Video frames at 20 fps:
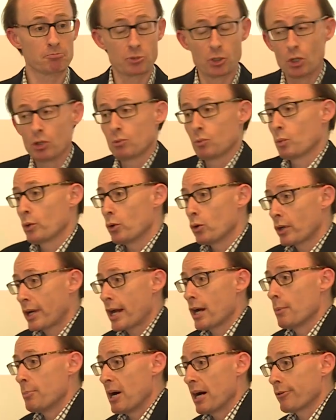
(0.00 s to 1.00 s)
We all
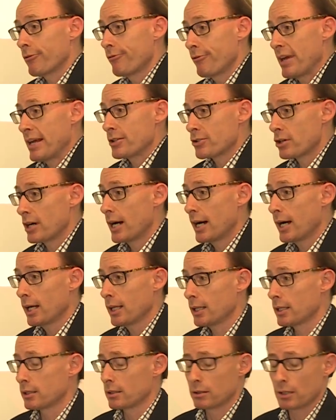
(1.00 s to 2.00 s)
care about fair
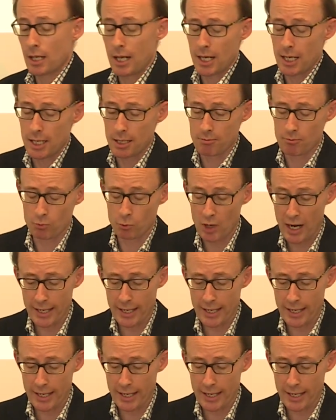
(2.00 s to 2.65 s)
trial and